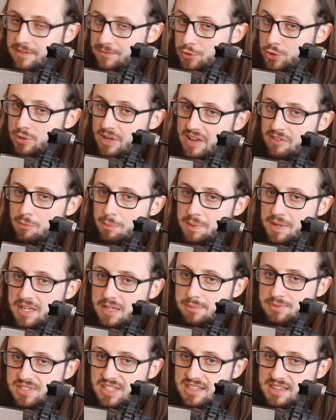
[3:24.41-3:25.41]
If you have
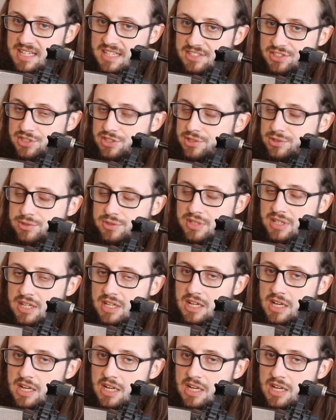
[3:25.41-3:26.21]
pickups like that too,